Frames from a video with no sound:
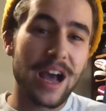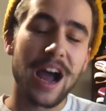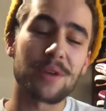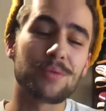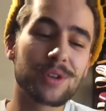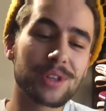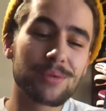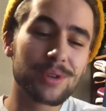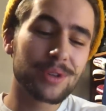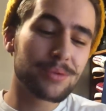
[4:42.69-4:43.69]
I really,
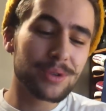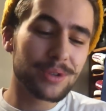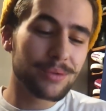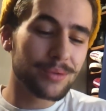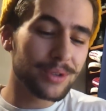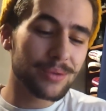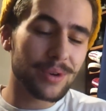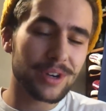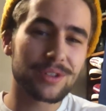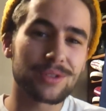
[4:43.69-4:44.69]
really, really, really
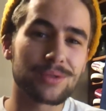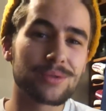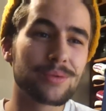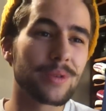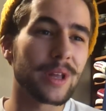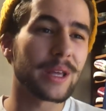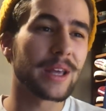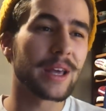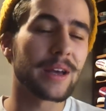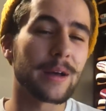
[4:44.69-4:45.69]
want to do like
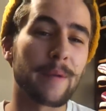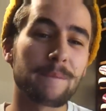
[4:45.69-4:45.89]
a, uh,